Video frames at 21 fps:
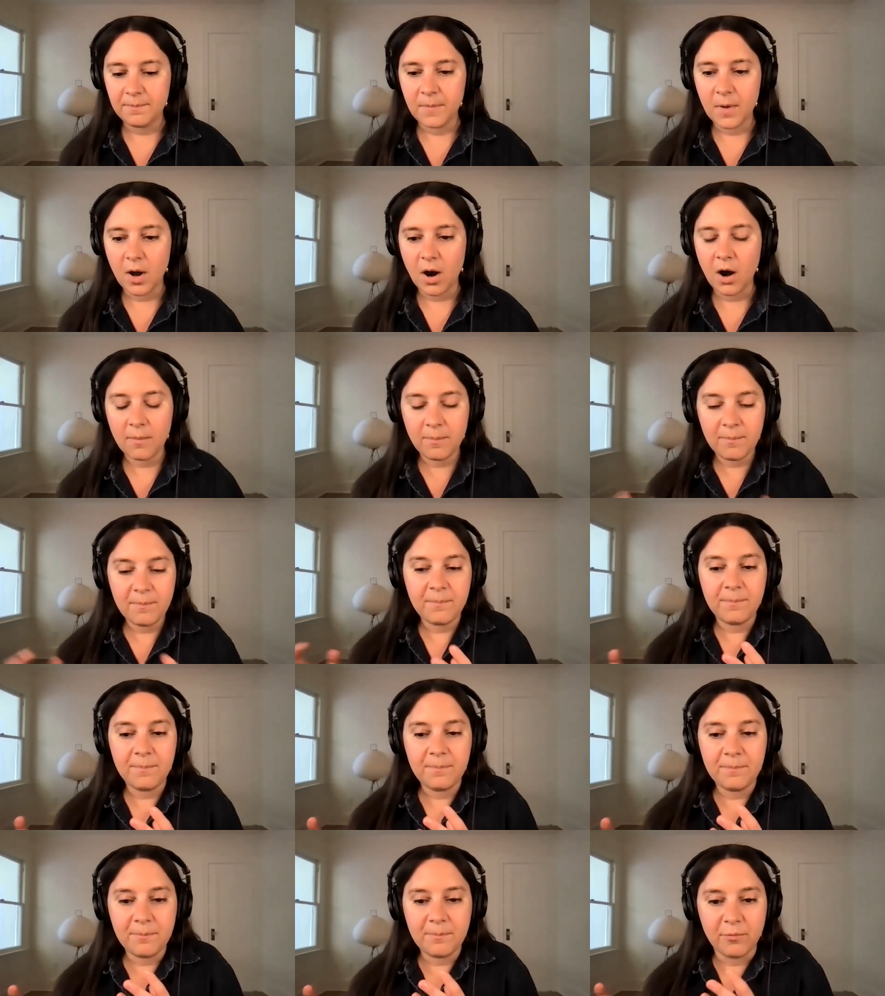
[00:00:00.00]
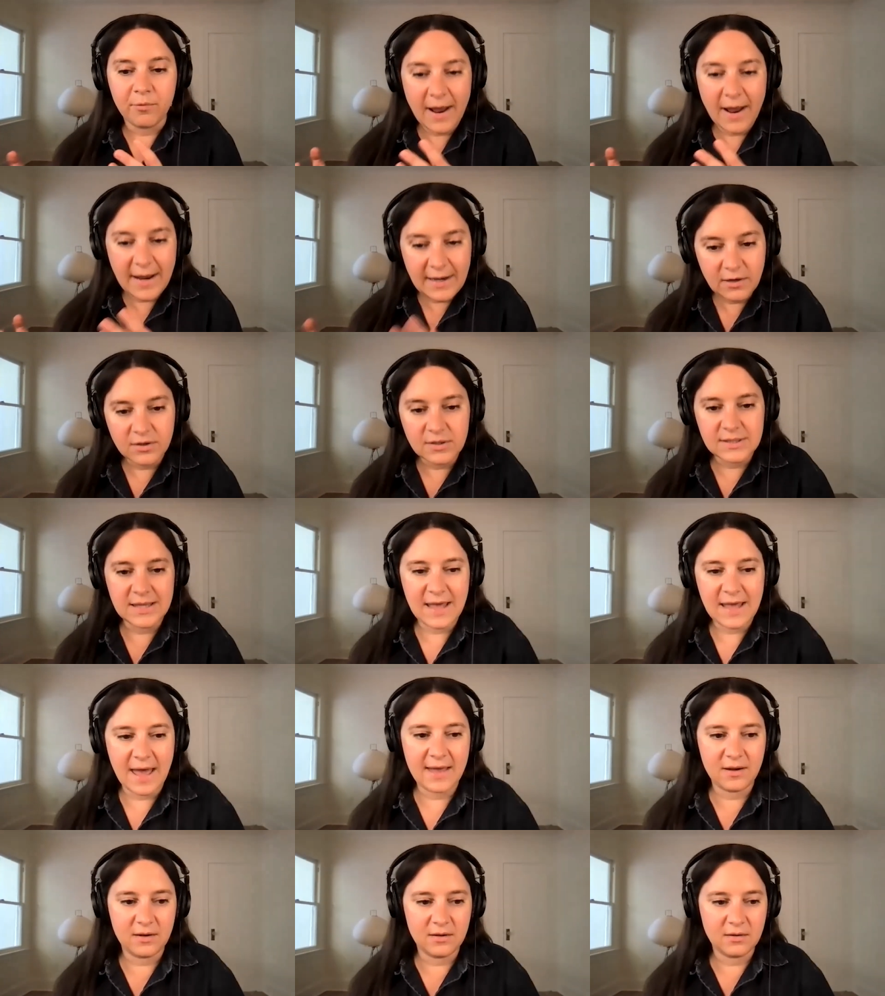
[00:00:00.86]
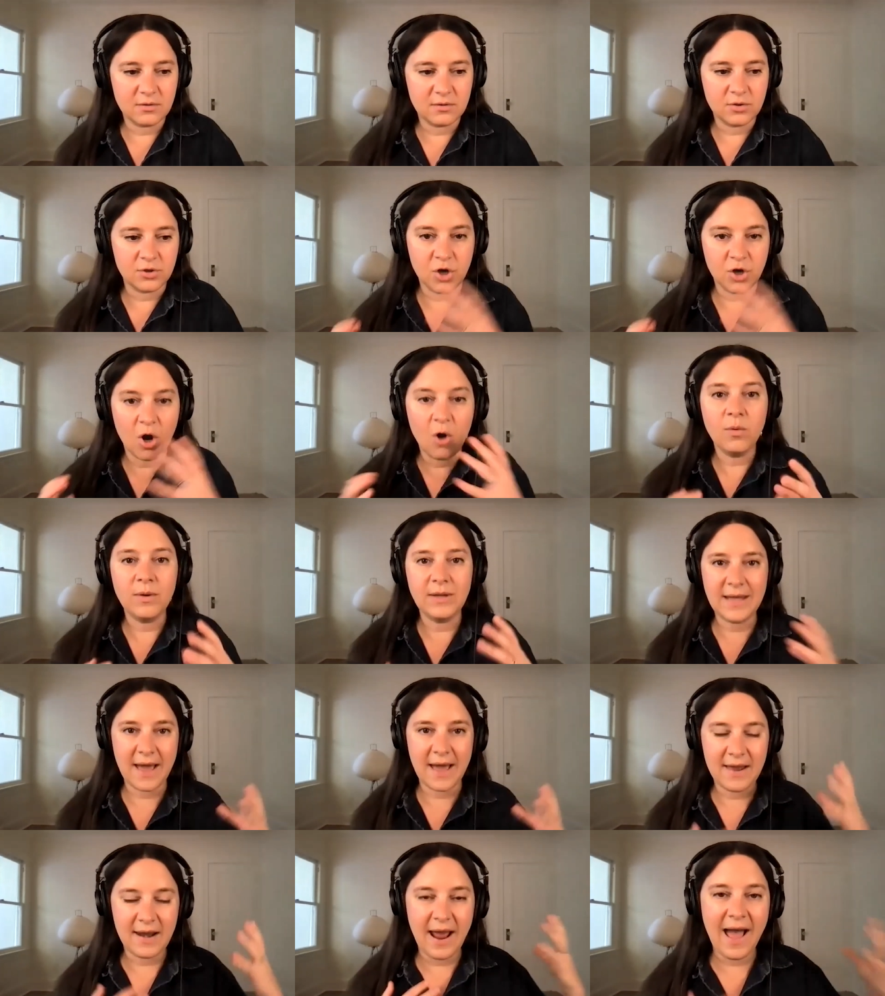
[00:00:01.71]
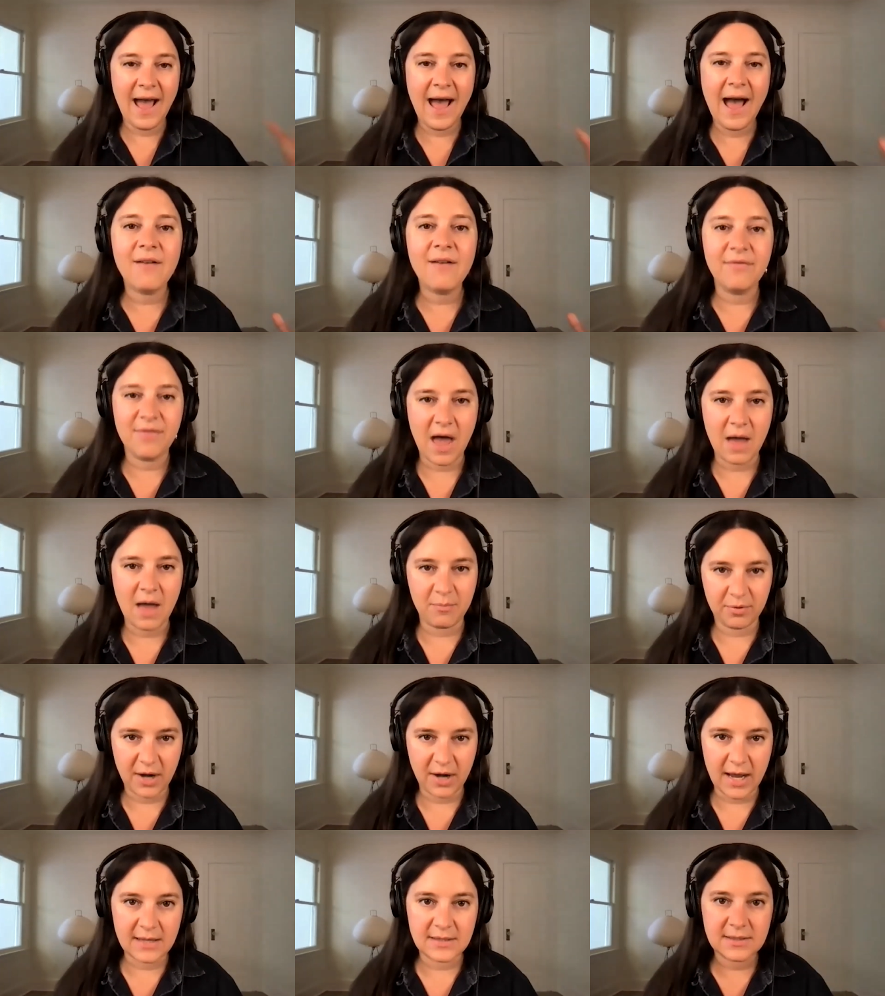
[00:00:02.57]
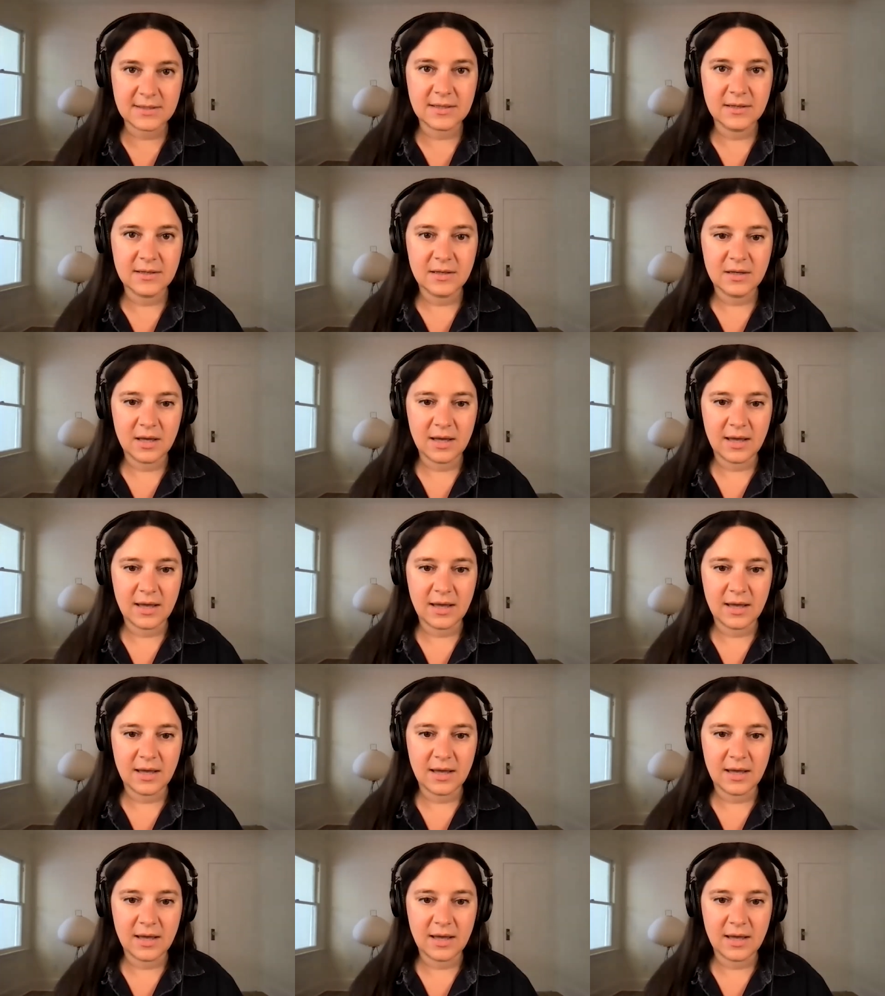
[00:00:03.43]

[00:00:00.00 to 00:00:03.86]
are writers that don't yet have that brand